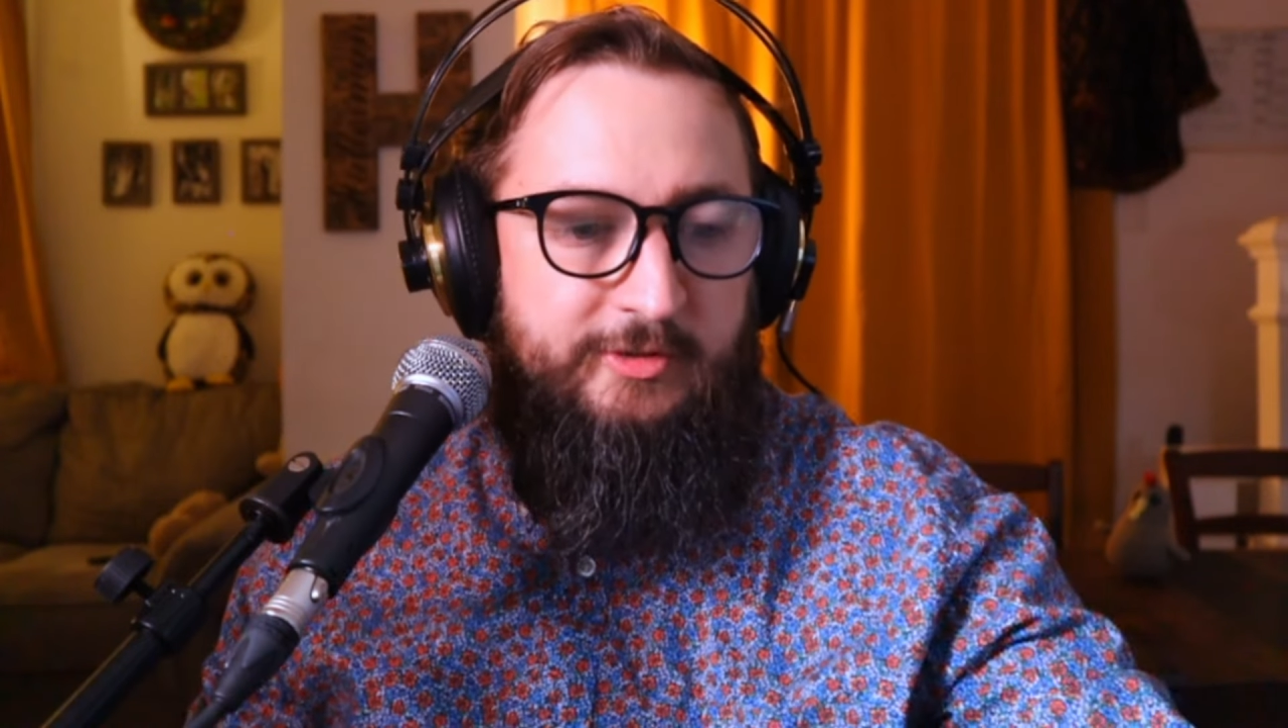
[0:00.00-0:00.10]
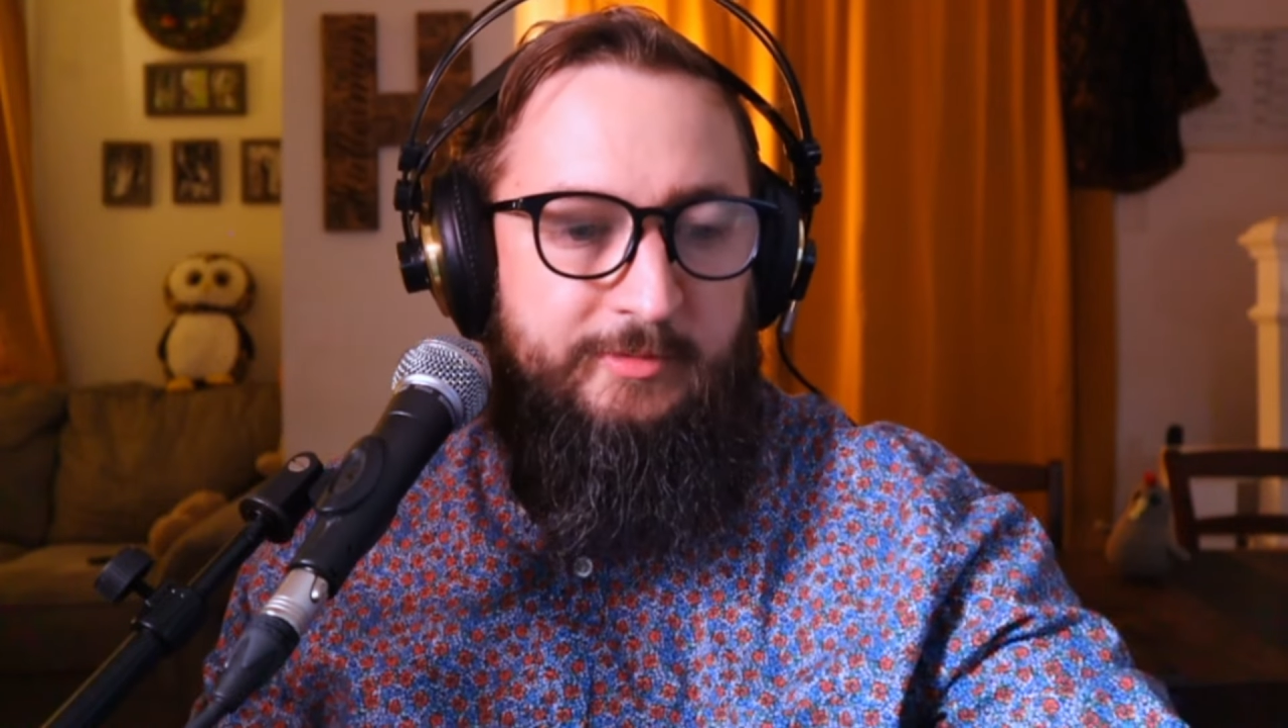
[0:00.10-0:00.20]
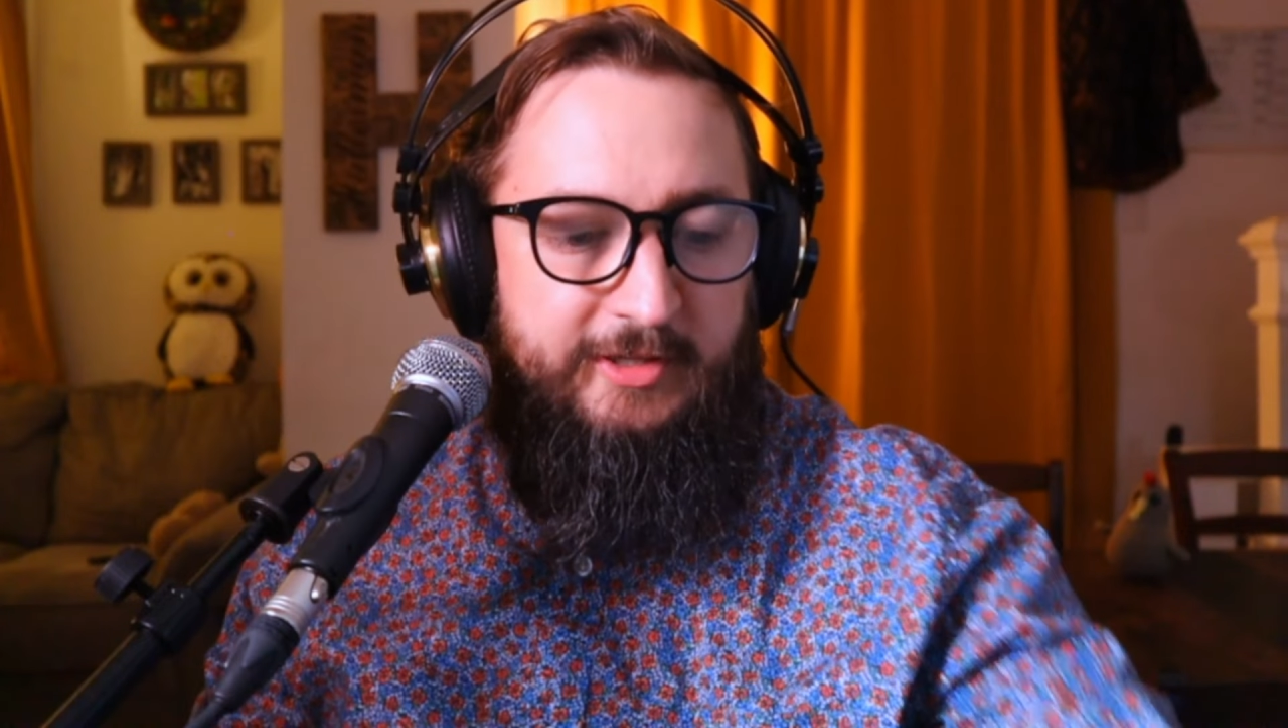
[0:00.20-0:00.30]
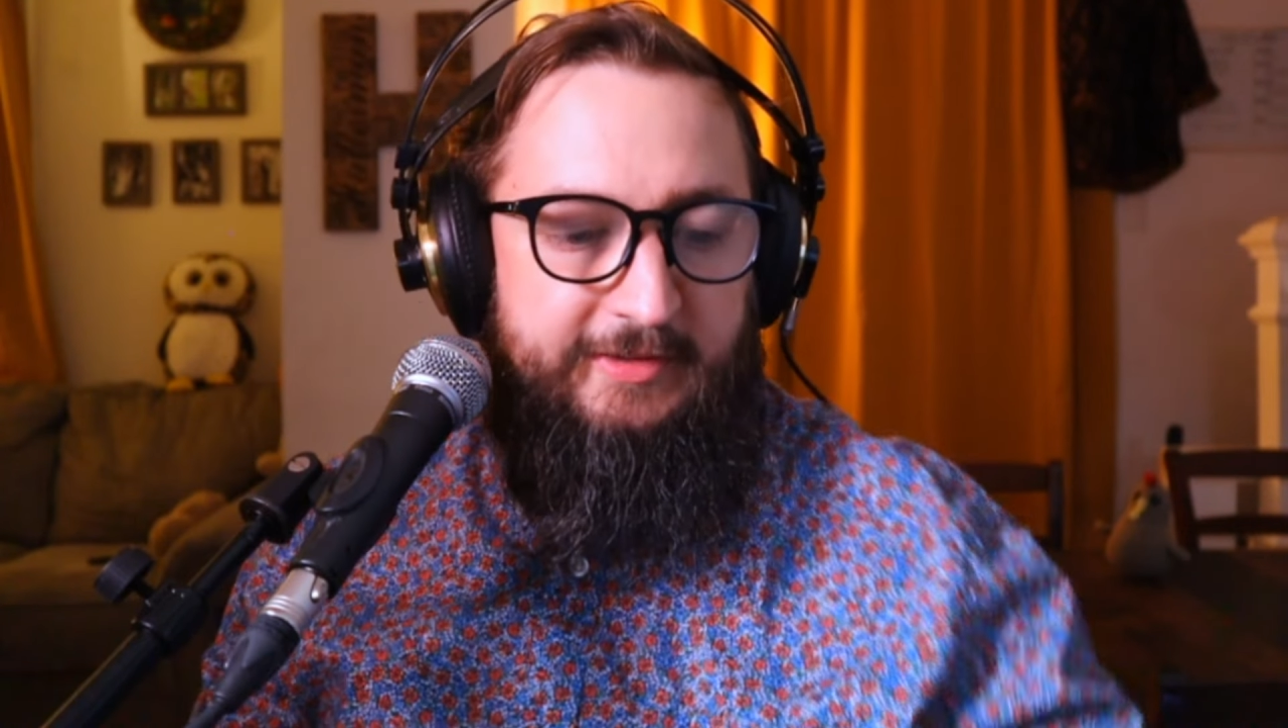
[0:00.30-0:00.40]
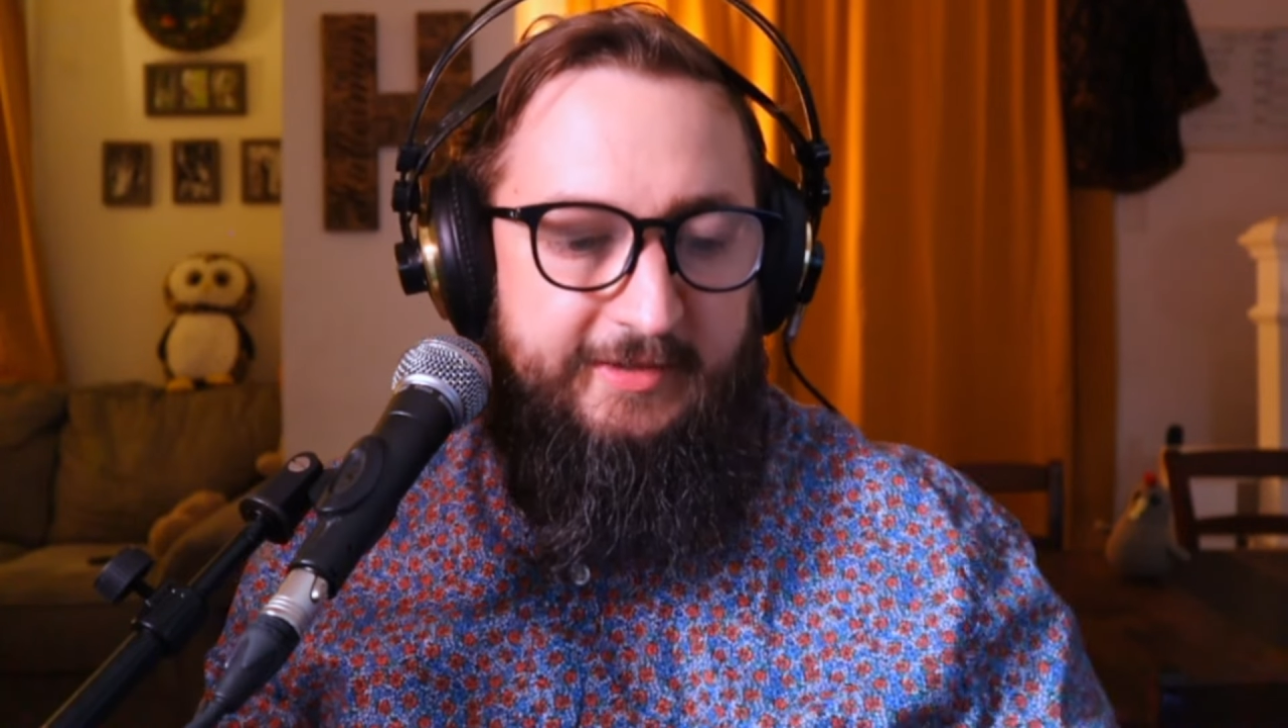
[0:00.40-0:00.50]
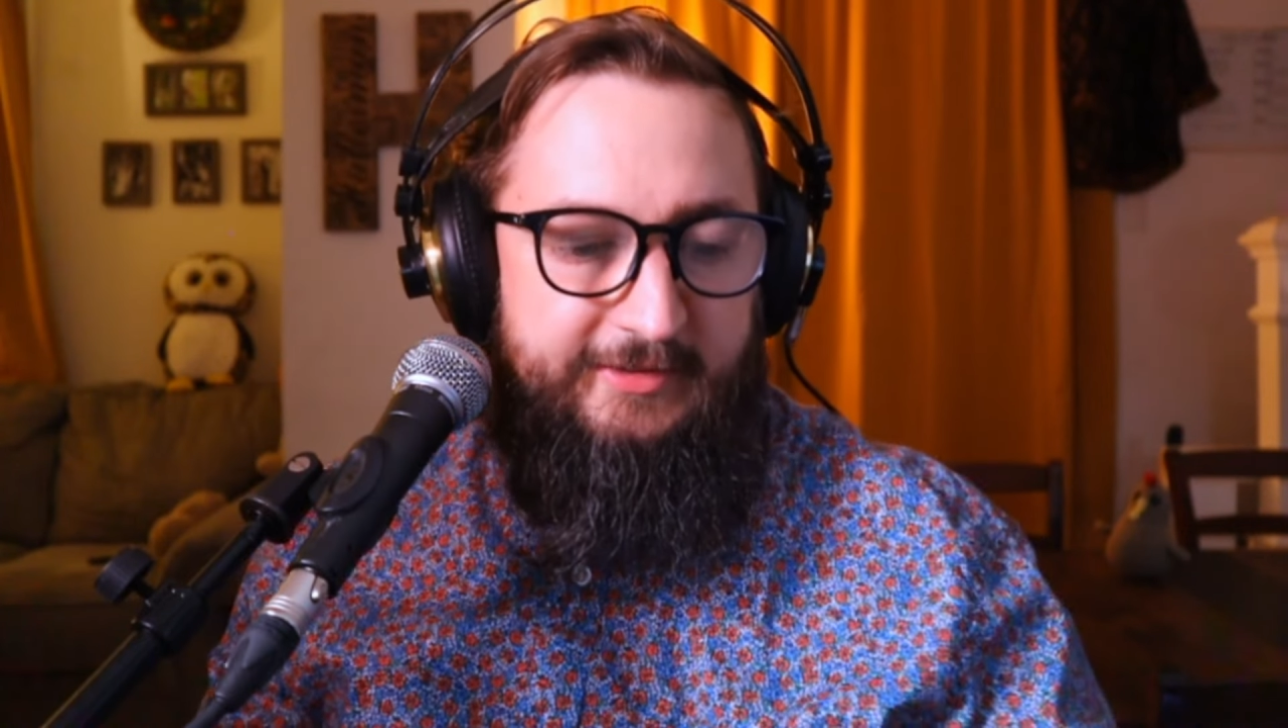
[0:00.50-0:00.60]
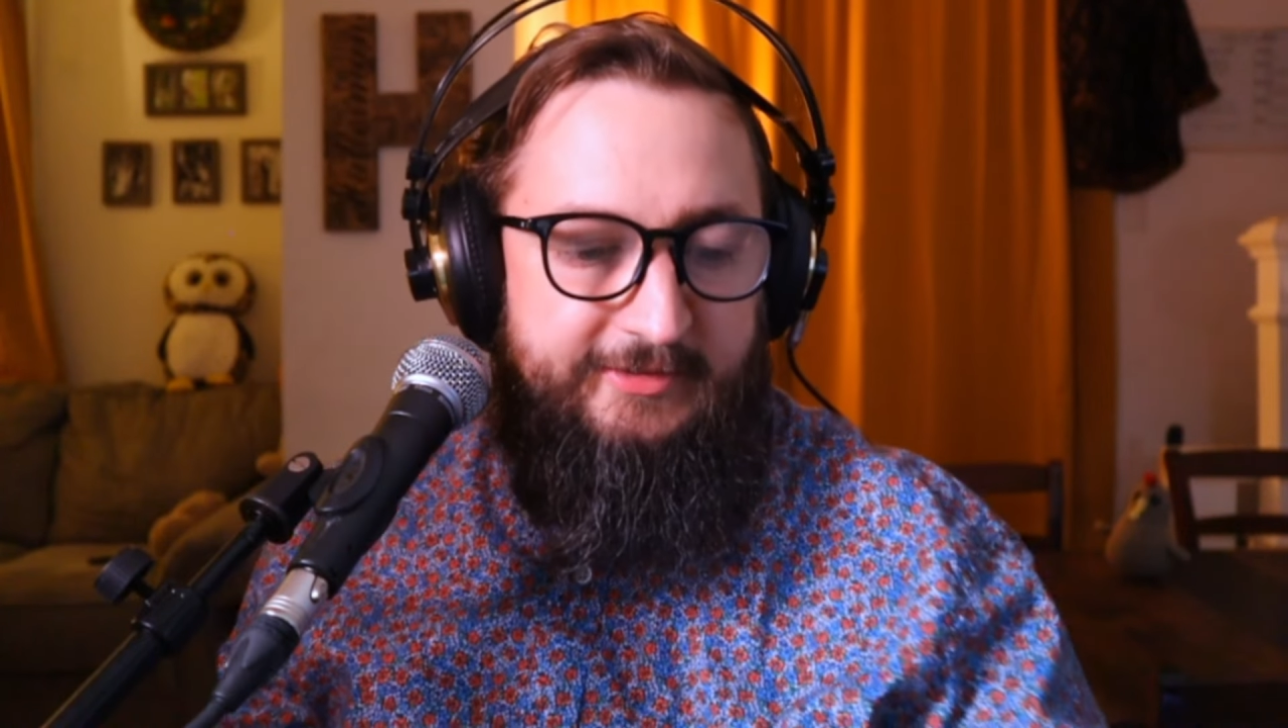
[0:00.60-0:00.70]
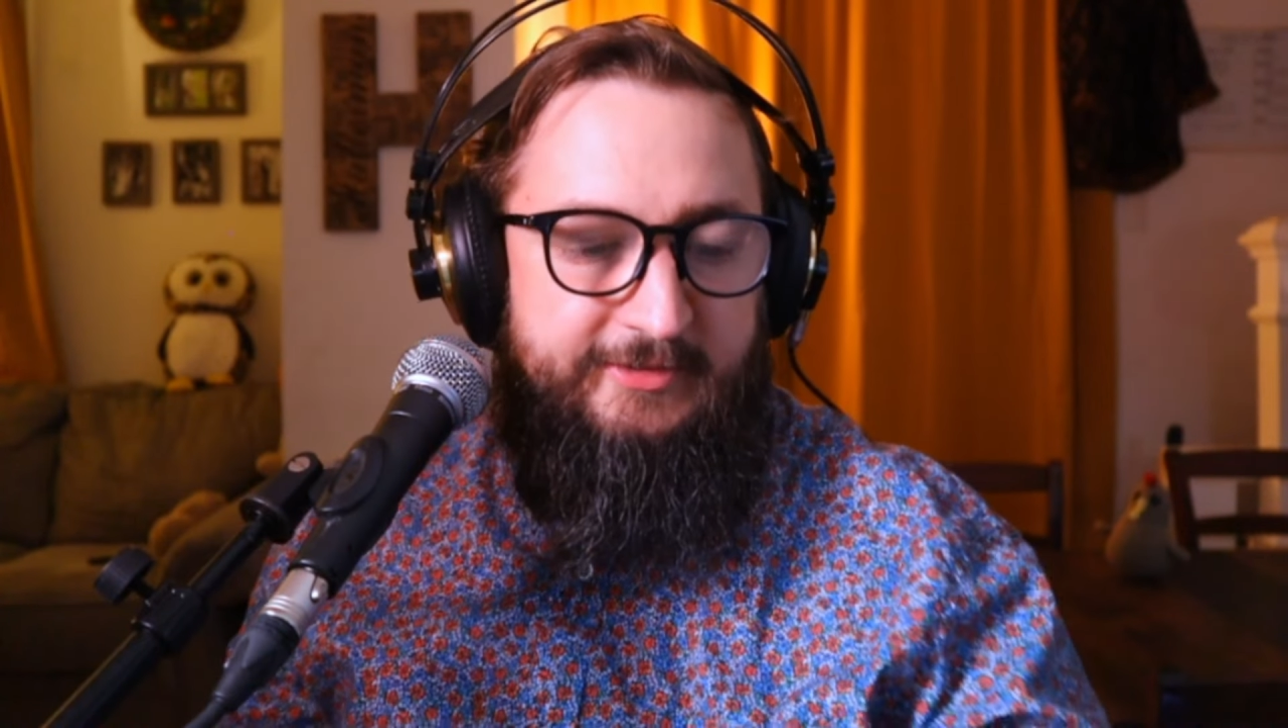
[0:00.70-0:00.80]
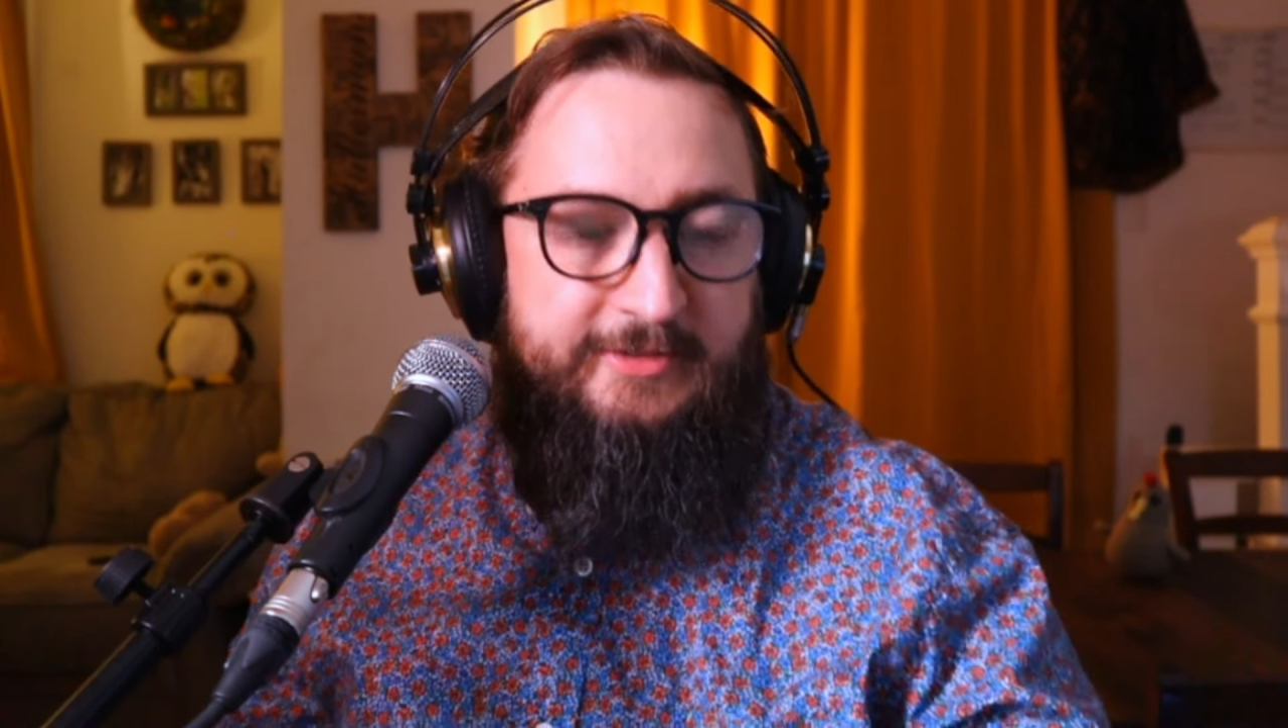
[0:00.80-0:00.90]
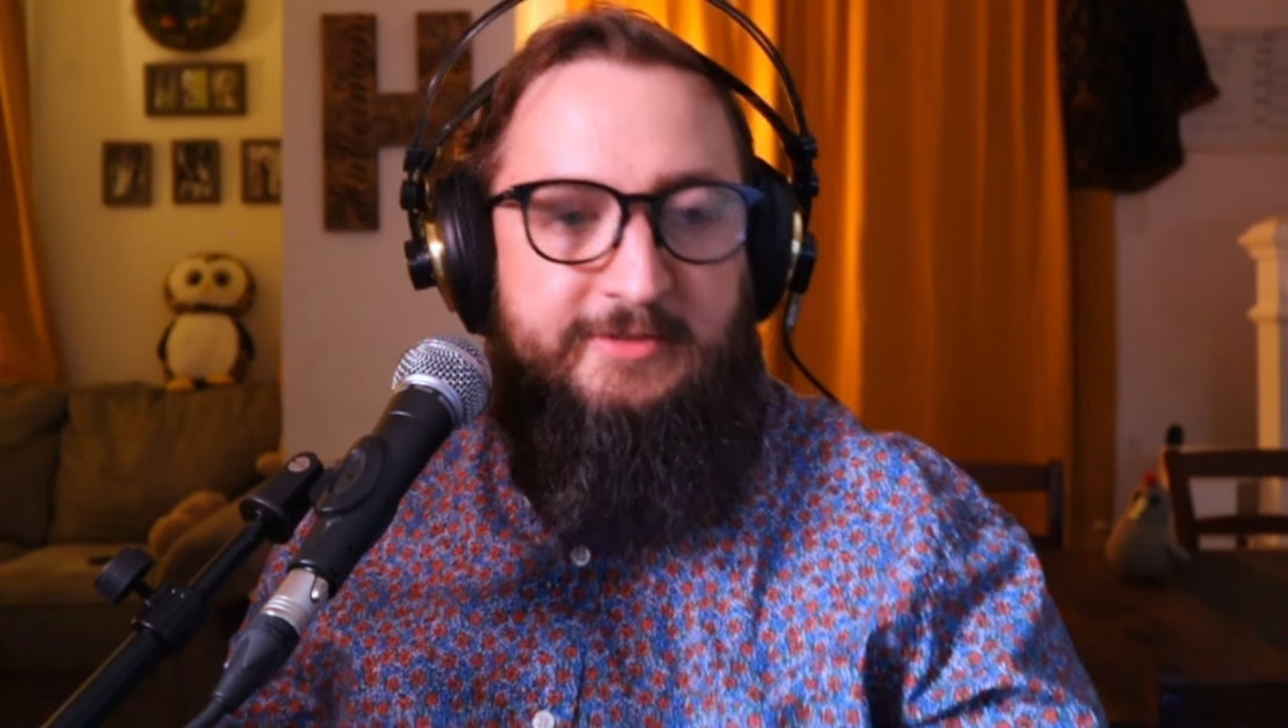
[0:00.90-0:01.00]
something like
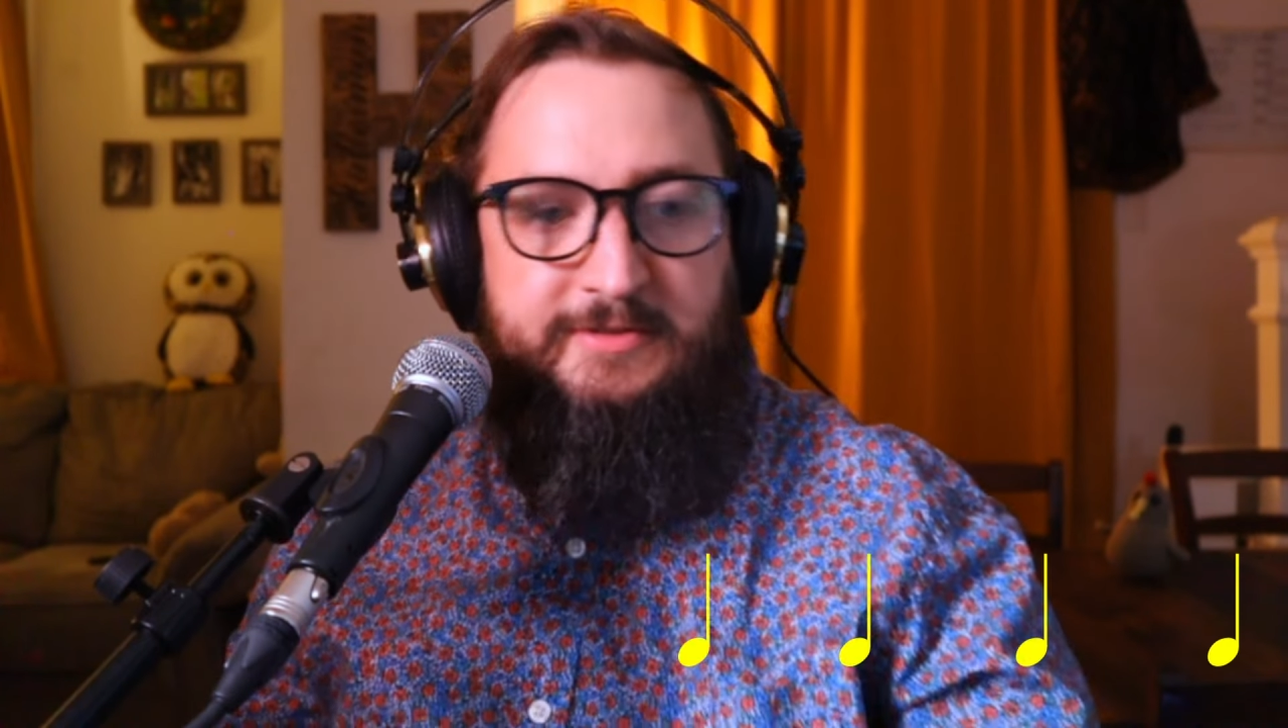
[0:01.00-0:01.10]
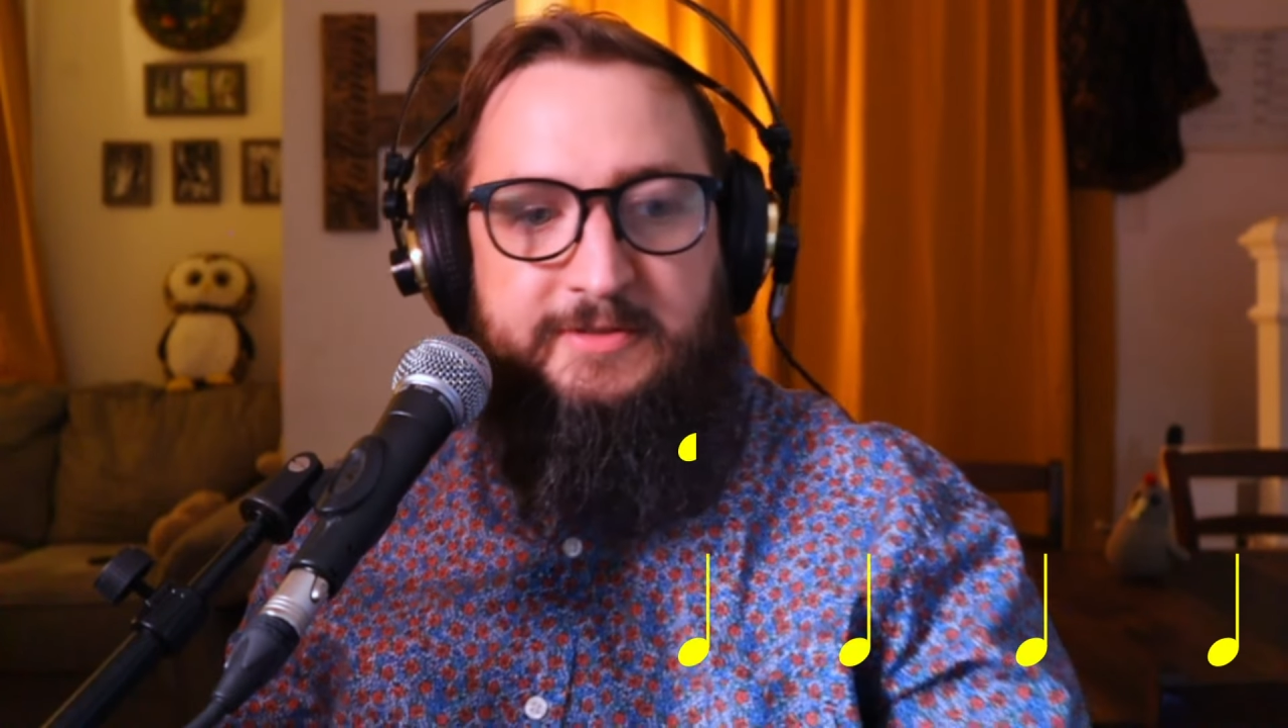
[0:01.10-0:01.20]
this.